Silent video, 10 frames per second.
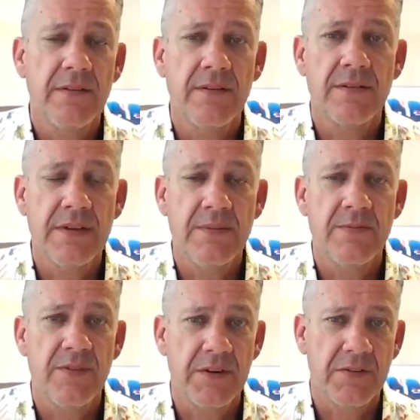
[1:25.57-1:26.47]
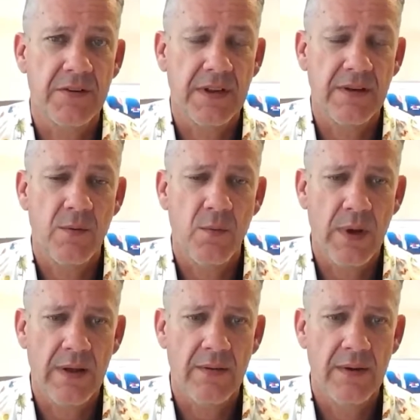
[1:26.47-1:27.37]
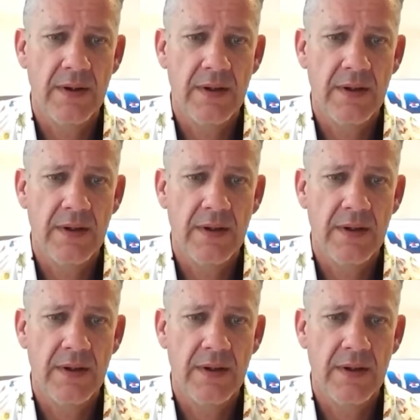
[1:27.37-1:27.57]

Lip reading: to your team functioning well.